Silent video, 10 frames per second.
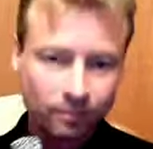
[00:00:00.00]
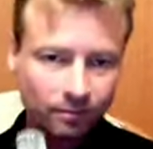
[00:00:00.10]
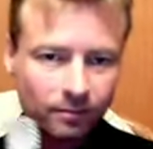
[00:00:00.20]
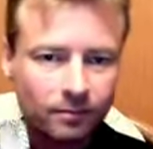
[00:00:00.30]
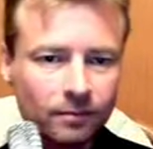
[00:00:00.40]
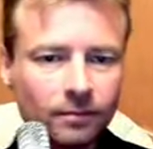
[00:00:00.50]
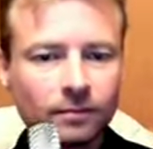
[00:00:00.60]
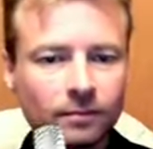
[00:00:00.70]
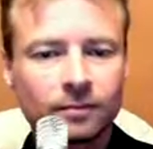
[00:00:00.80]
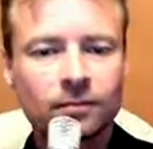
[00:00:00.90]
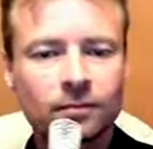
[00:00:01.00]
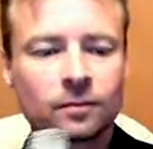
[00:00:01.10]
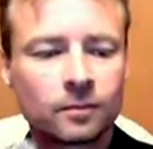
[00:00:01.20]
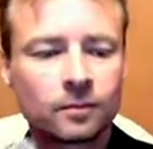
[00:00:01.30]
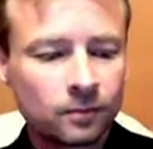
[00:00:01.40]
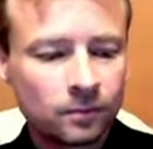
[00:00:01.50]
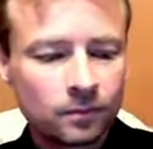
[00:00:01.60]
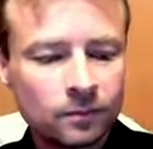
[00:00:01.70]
(silence)